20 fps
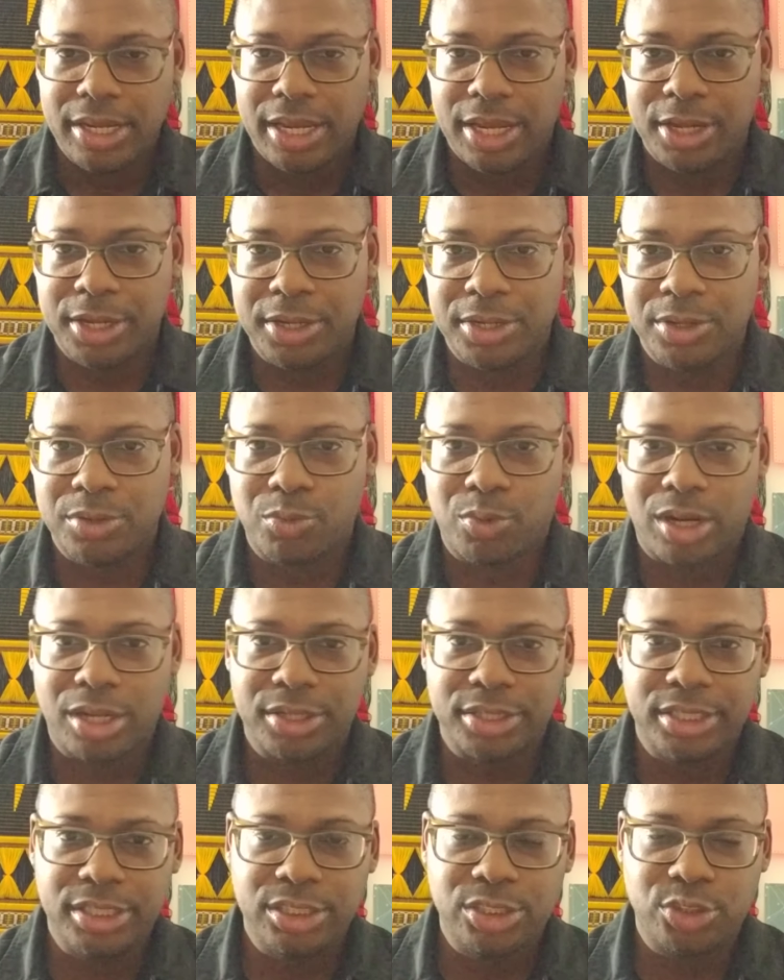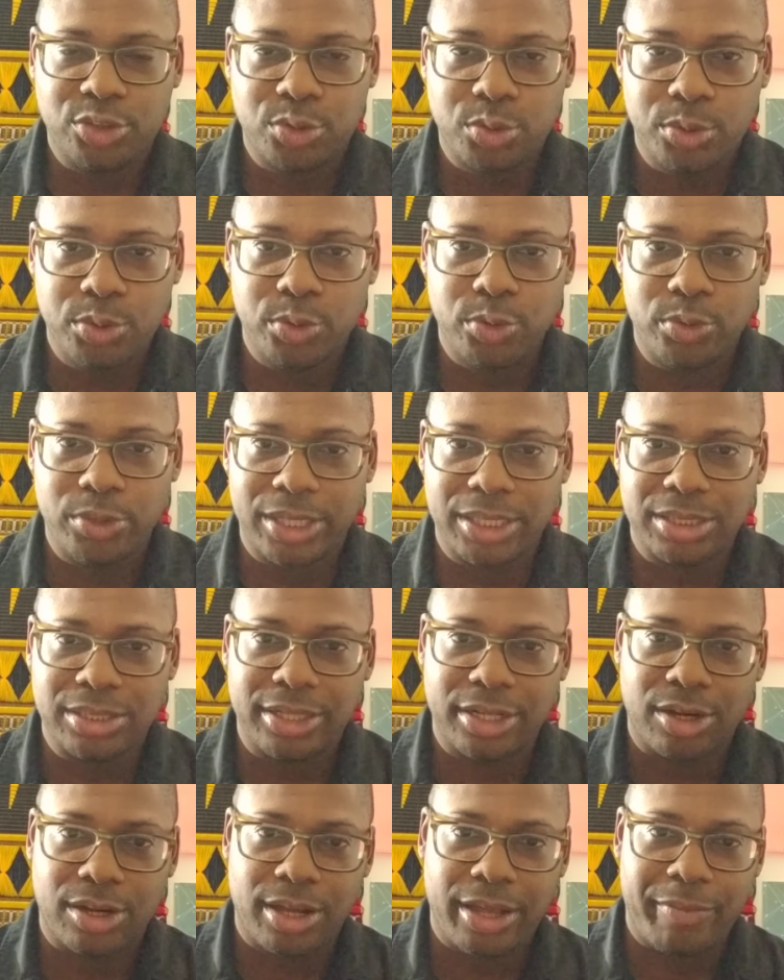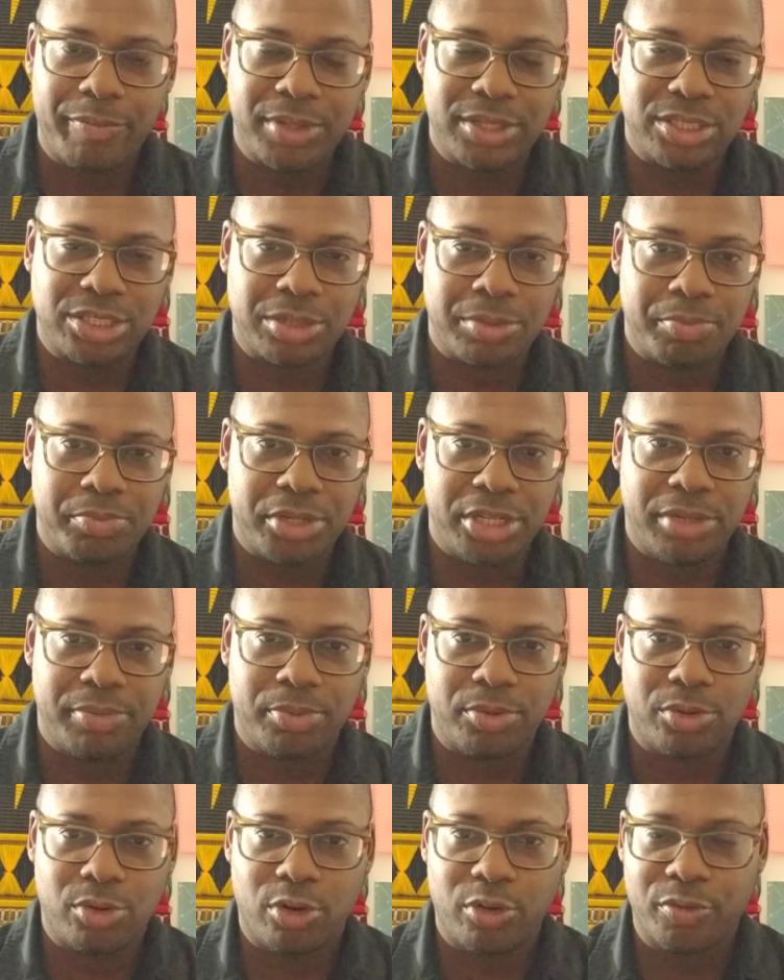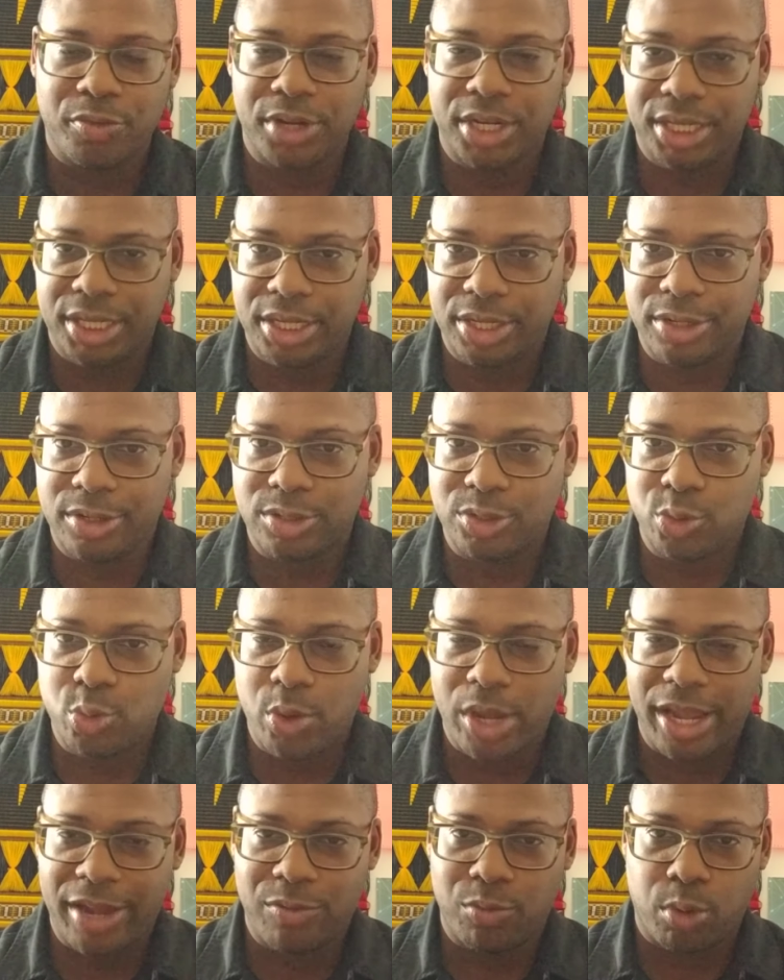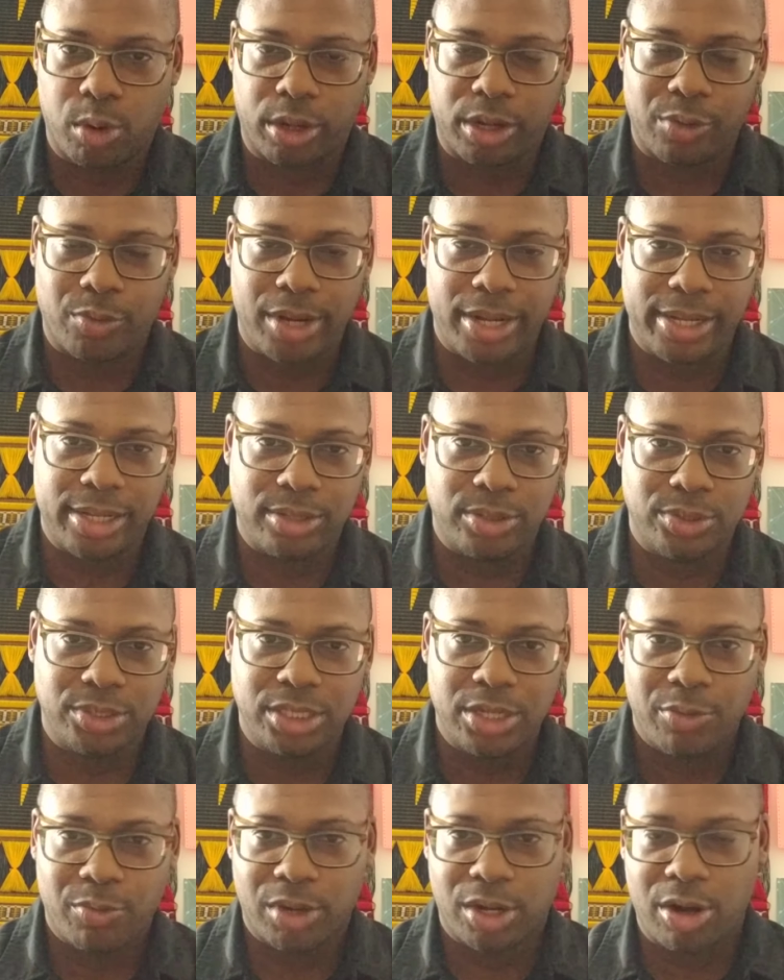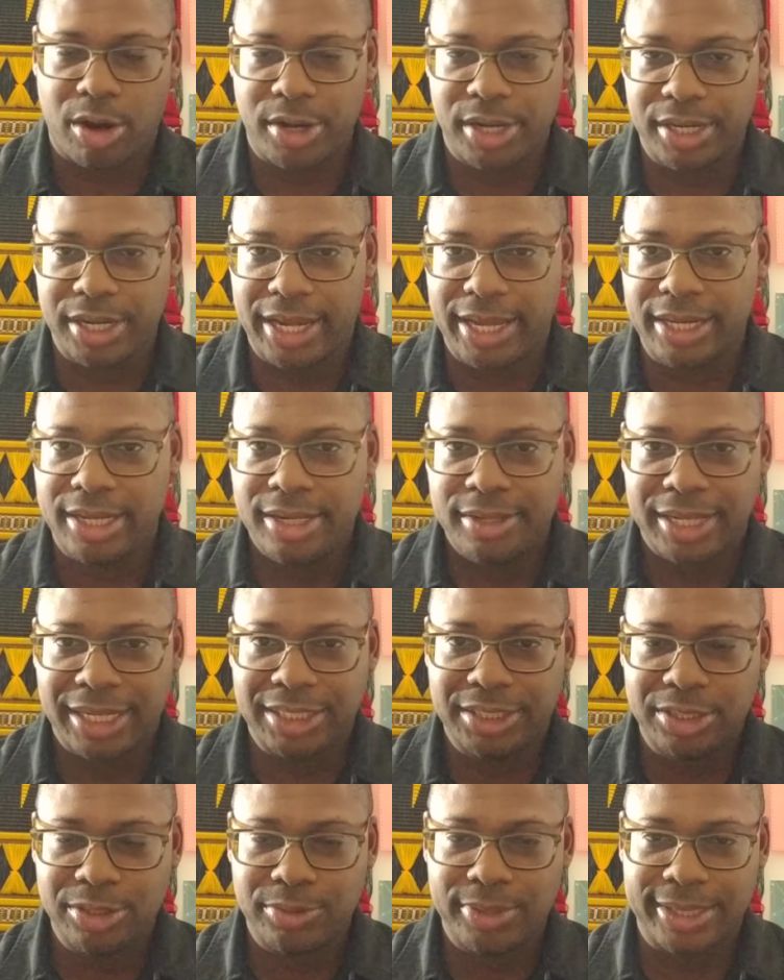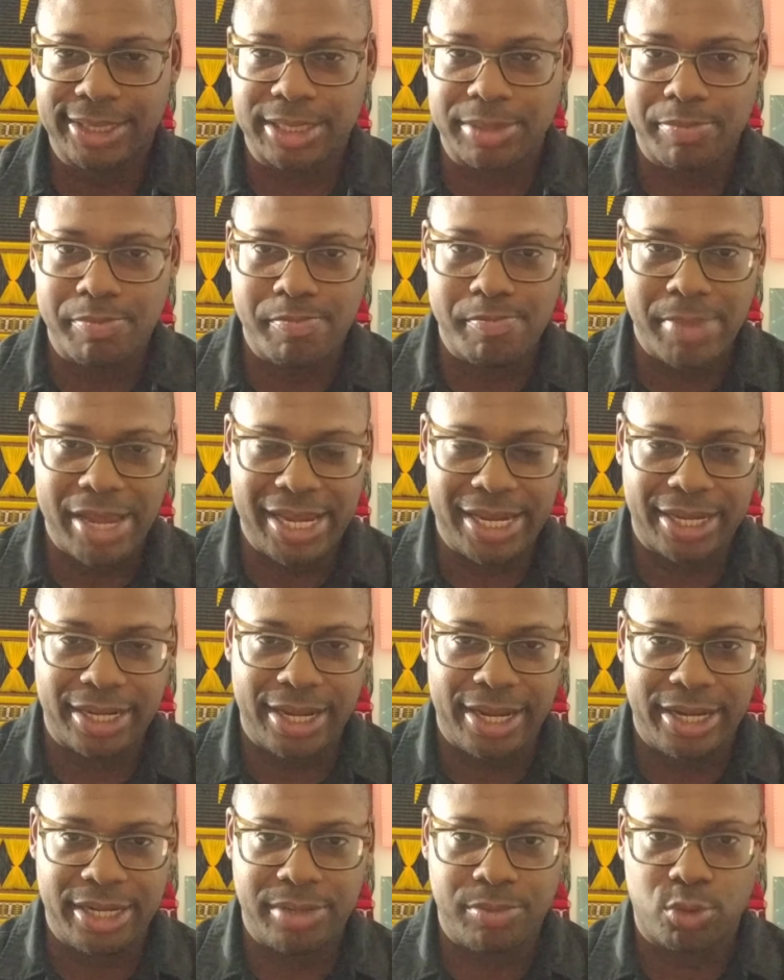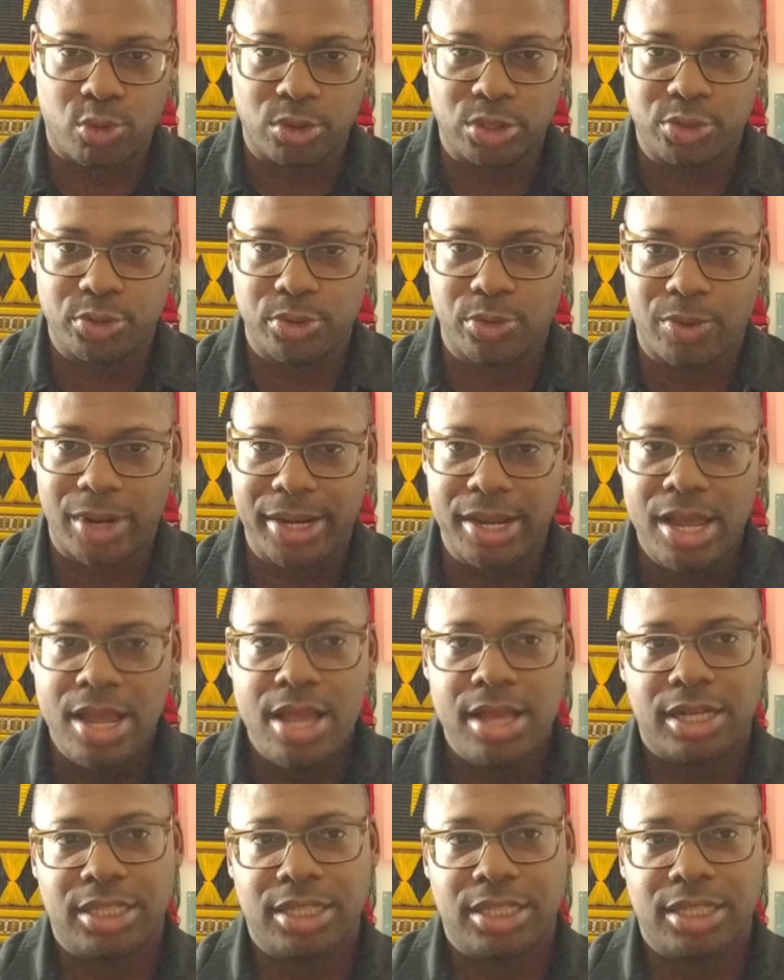And while it is true that there have been some people over the years who have workarounds regarding that, that still doesn't make it any more true, right?